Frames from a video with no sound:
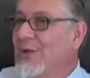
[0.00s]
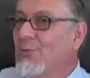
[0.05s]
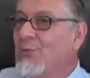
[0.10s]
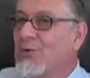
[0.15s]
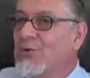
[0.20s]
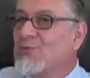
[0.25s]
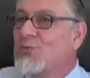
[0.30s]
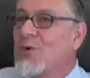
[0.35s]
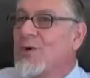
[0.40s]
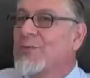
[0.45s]

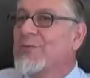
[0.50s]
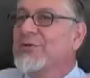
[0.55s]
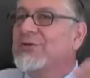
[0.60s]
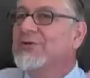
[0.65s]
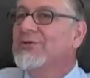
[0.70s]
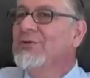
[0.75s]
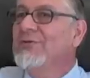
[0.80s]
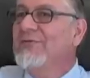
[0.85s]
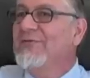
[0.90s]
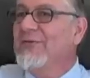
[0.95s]
one war with
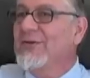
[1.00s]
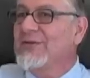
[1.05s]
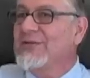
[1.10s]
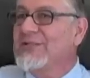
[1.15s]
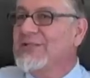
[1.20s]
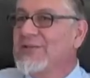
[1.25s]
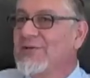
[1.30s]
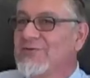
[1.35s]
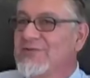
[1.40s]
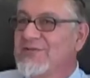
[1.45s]
two
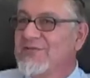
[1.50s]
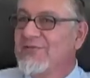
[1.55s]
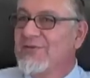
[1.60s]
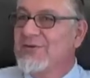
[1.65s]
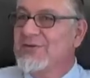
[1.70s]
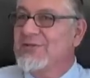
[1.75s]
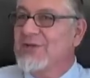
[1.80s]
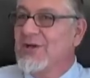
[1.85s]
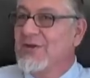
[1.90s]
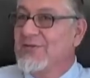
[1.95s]
fronts. There was a
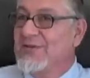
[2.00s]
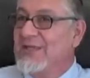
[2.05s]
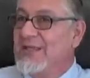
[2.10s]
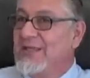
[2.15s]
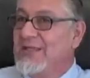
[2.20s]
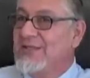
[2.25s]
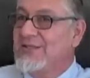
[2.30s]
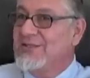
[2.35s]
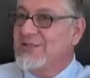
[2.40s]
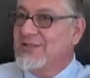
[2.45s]
front on the
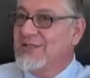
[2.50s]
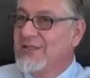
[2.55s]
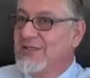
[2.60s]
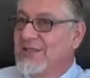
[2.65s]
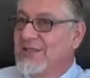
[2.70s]
east